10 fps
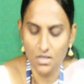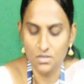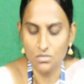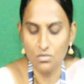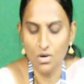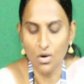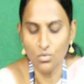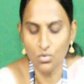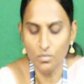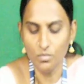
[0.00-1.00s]
so how
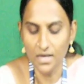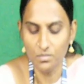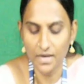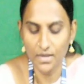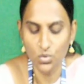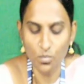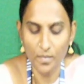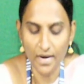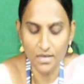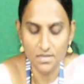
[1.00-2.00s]
to multiply two
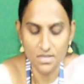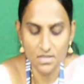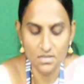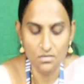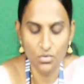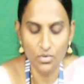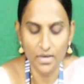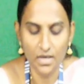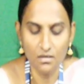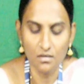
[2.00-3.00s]
matrices? You
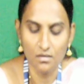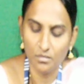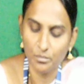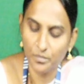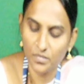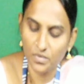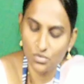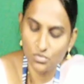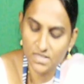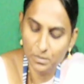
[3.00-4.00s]
can,
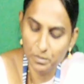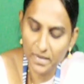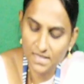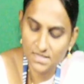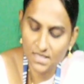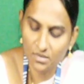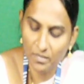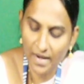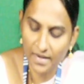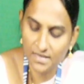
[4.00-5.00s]
using basic
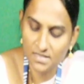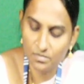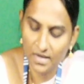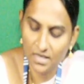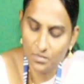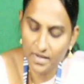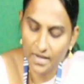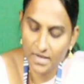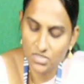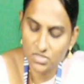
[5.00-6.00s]
matrix
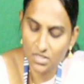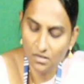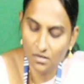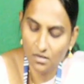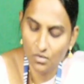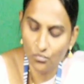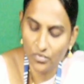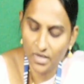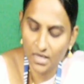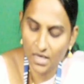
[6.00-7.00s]
multiplication,
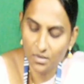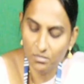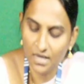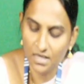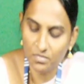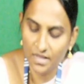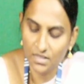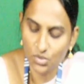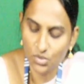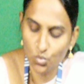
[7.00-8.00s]
we can multiply
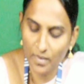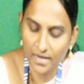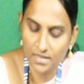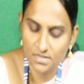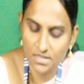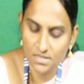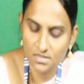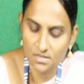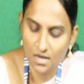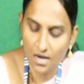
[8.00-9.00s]
the two
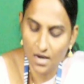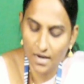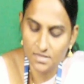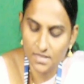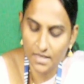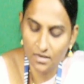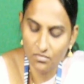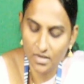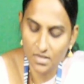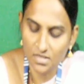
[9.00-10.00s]
matrices. And second
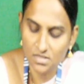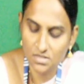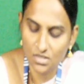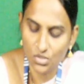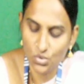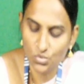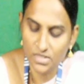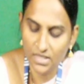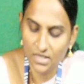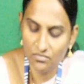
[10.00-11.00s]
one is
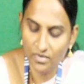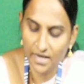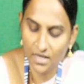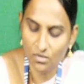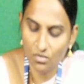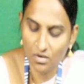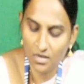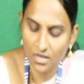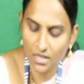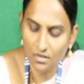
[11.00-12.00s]
using divide and
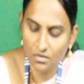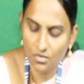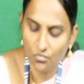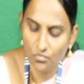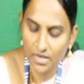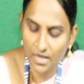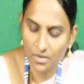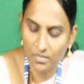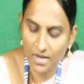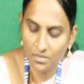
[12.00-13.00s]
conquer, we
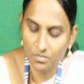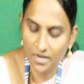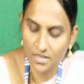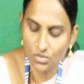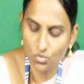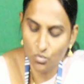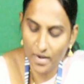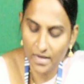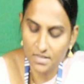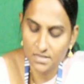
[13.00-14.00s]
can multiply the two
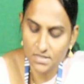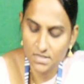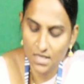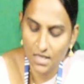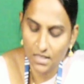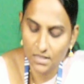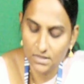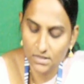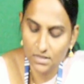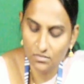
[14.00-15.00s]
matrices. And
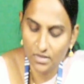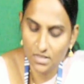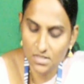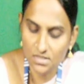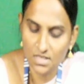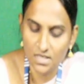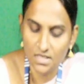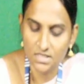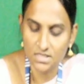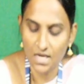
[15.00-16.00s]
third one is
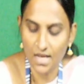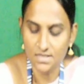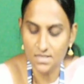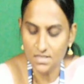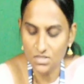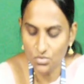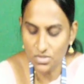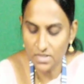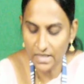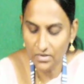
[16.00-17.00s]
Strassen's
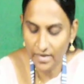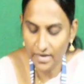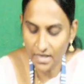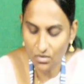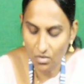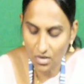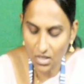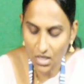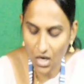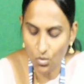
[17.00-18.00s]
using divide and
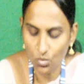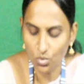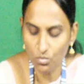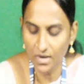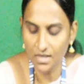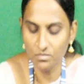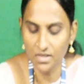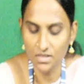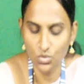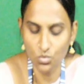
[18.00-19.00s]
conquer, how to
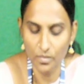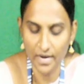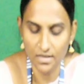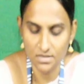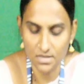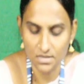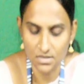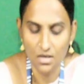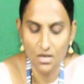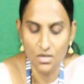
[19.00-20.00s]
multiply the two matrices.
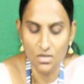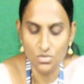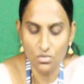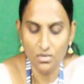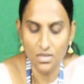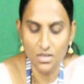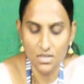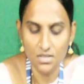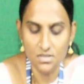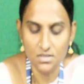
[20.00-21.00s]
So in
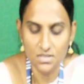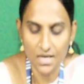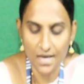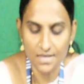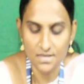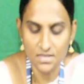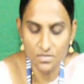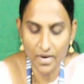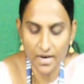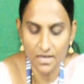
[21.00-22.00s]
this Strassen's
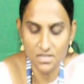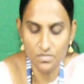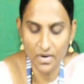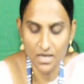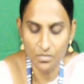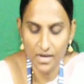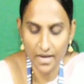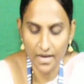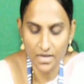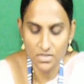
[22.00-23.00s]
matrix
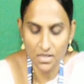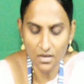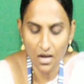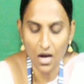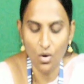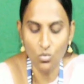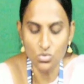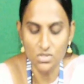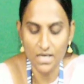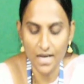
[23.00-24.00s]
multiplication, how
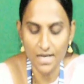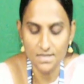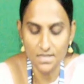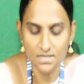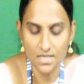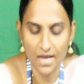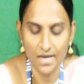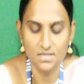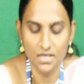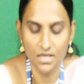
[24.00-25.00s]
Strassen's
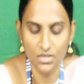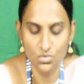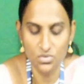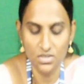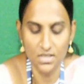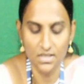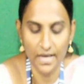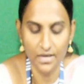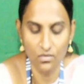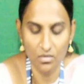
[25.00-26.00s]
has reduced the
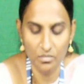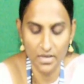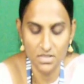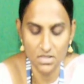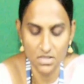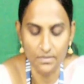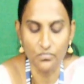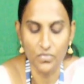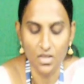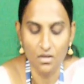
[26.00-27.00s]
time complexity,
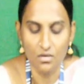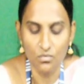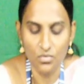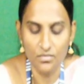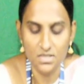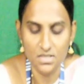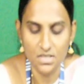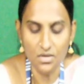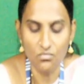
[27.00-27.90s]
we will see